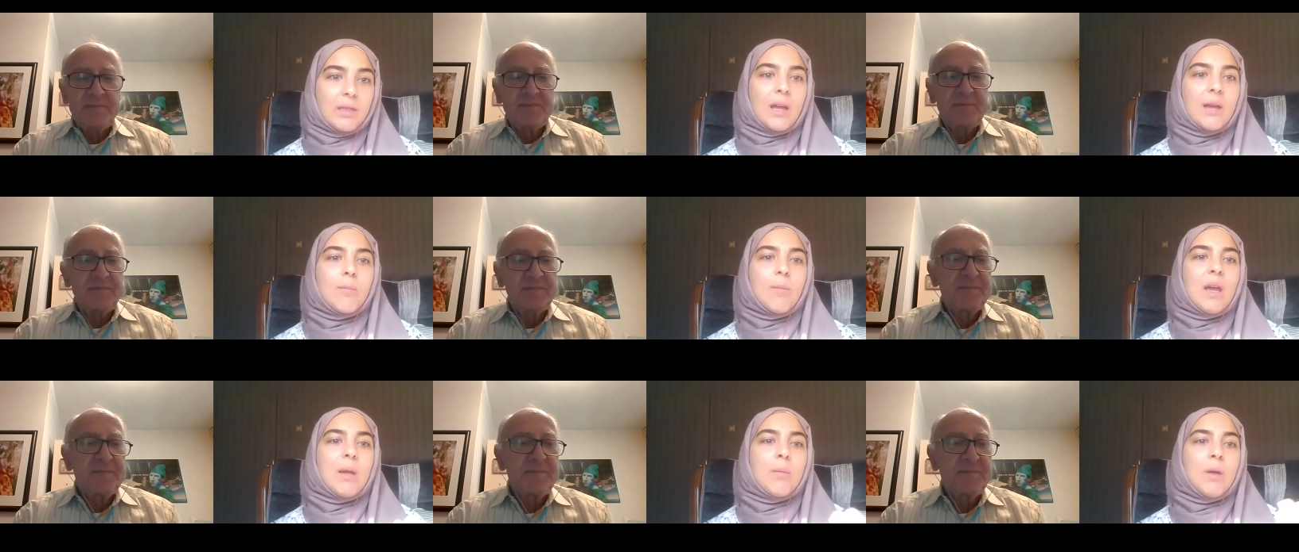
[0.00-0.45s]
Speaker 1: they
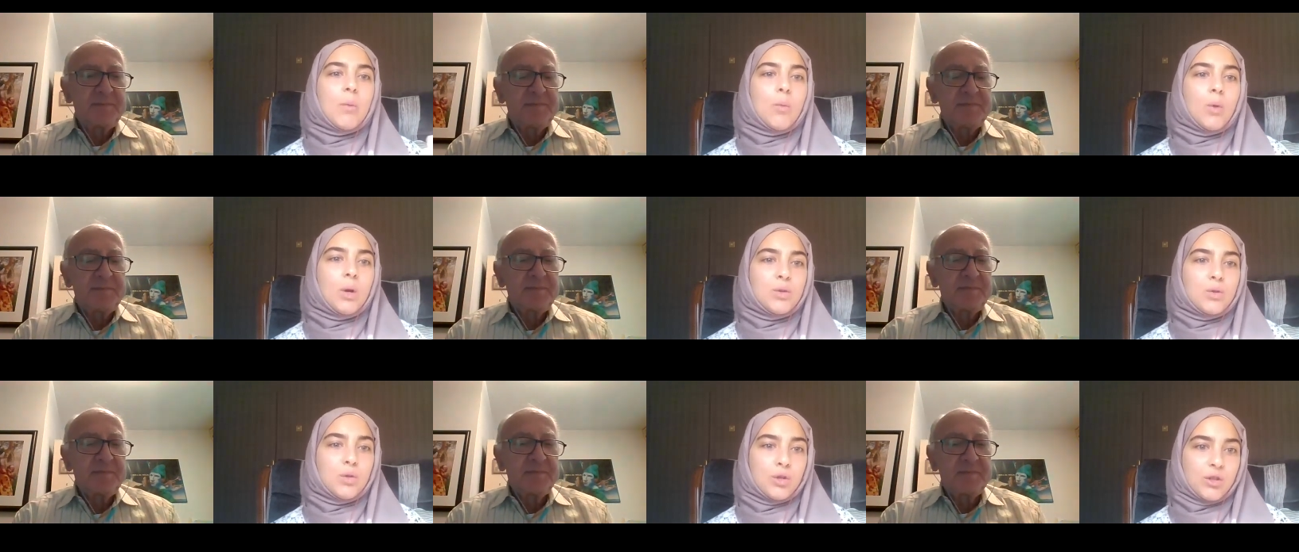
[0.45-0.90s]
maybe
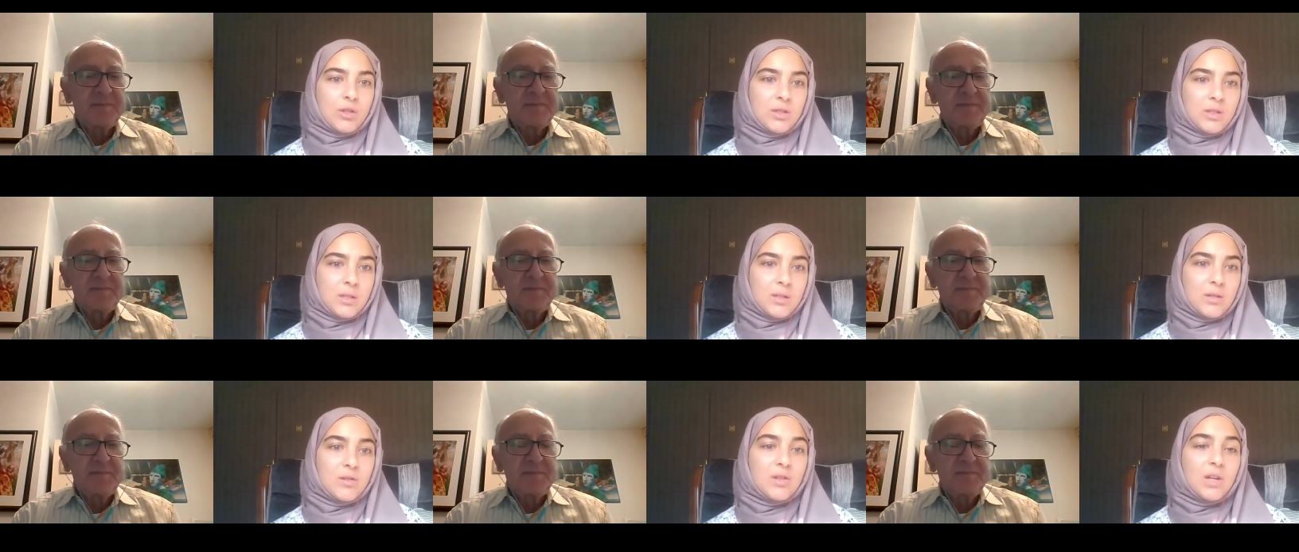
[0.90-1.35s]
want to
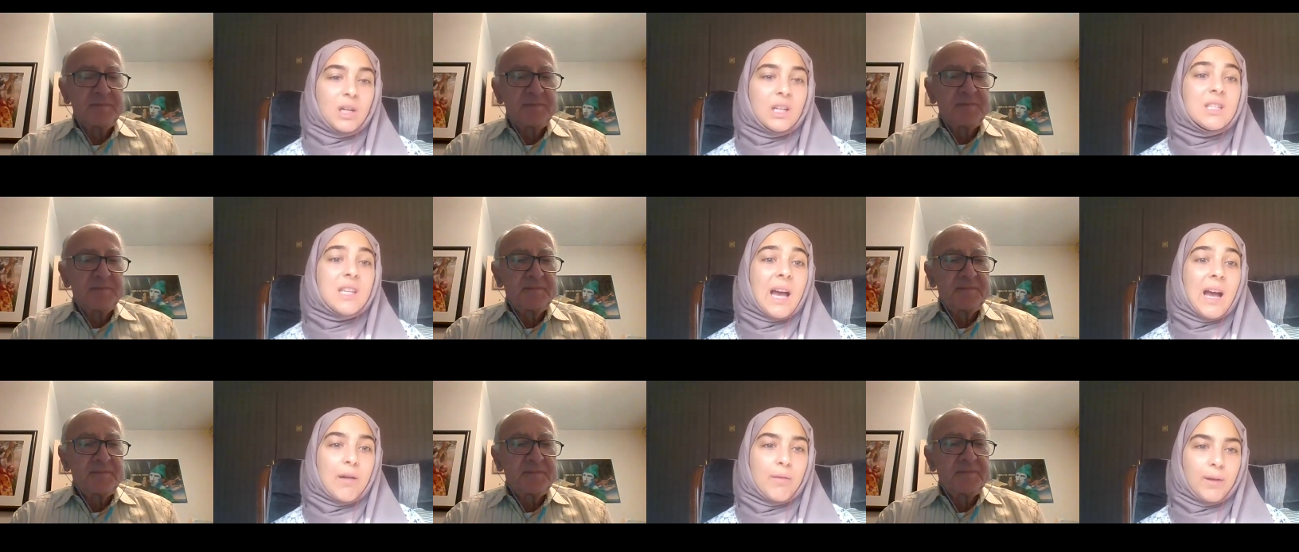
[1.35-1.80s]
consider not
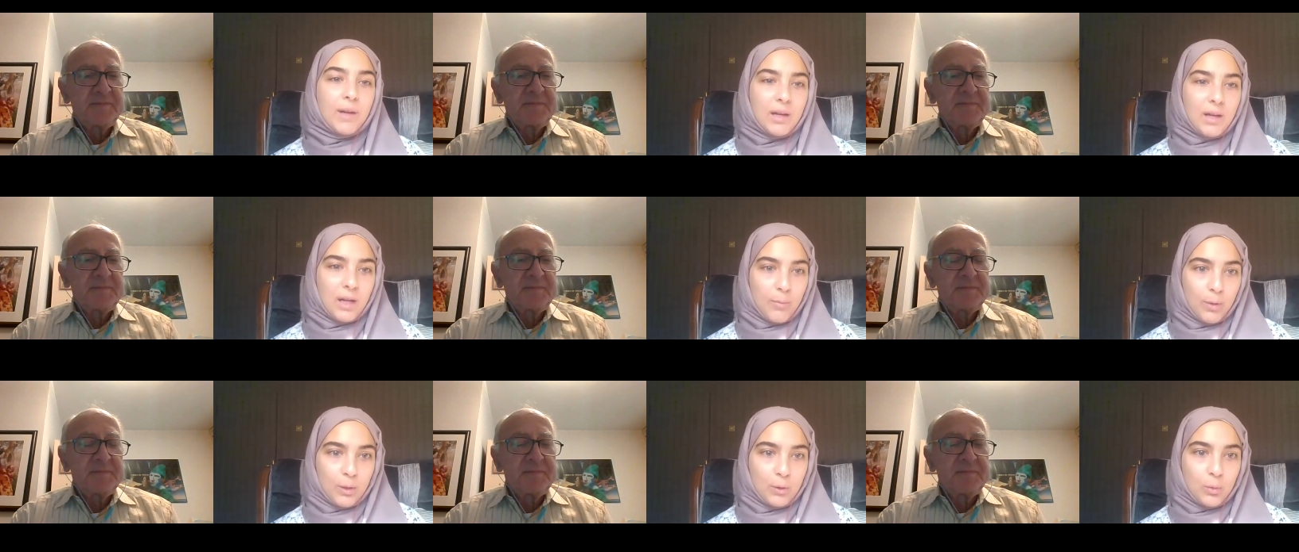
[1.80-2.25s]
having an
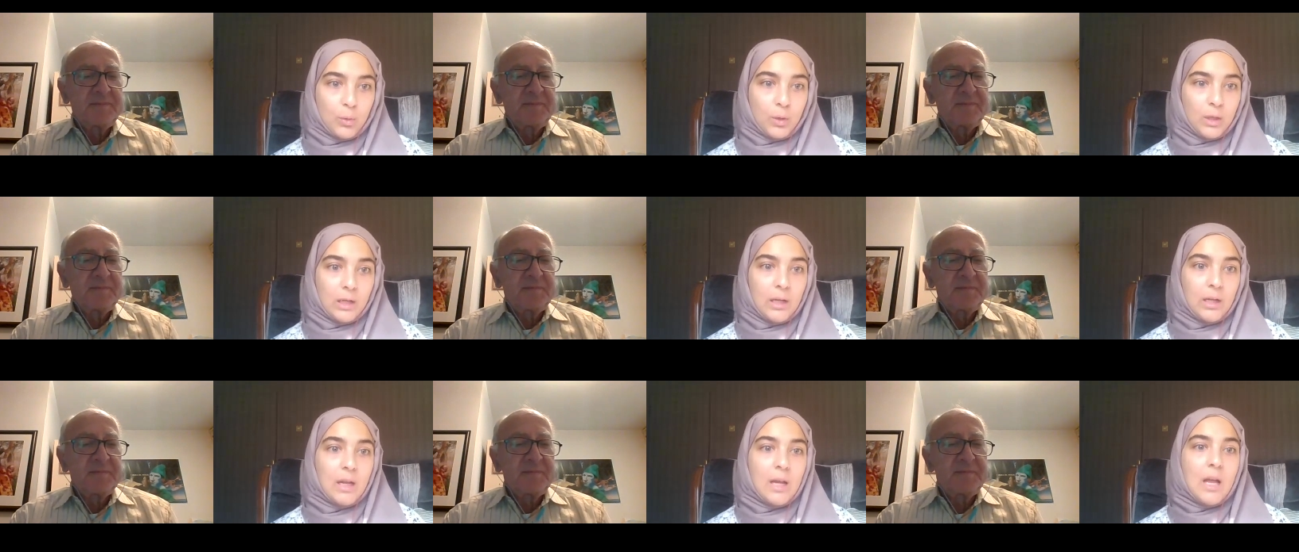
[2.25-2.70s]

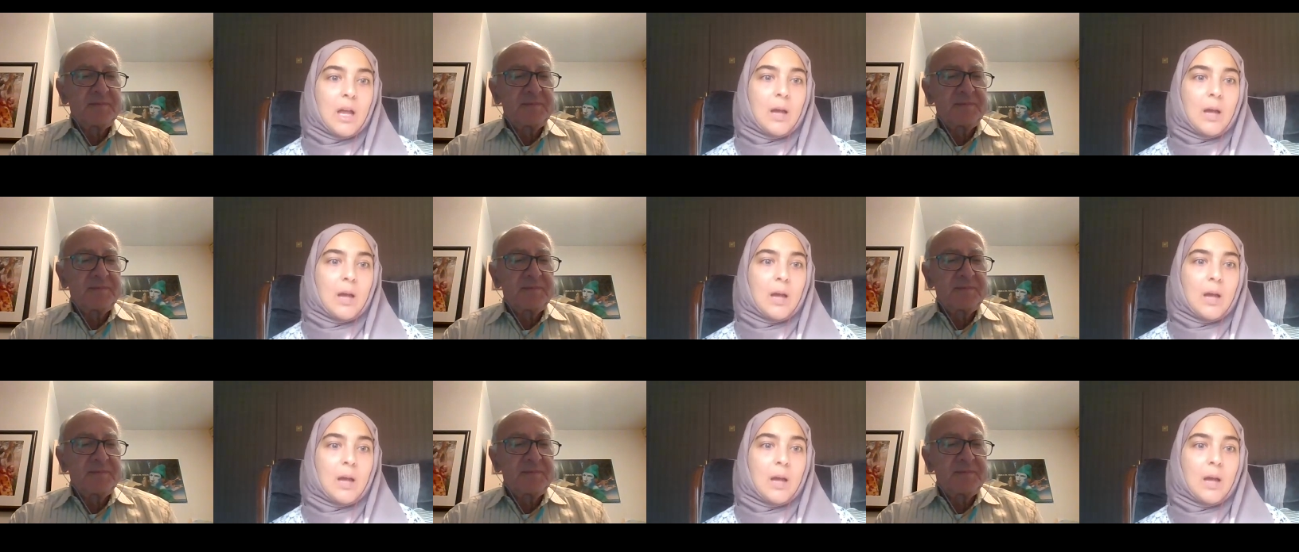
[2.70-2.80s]
epidural,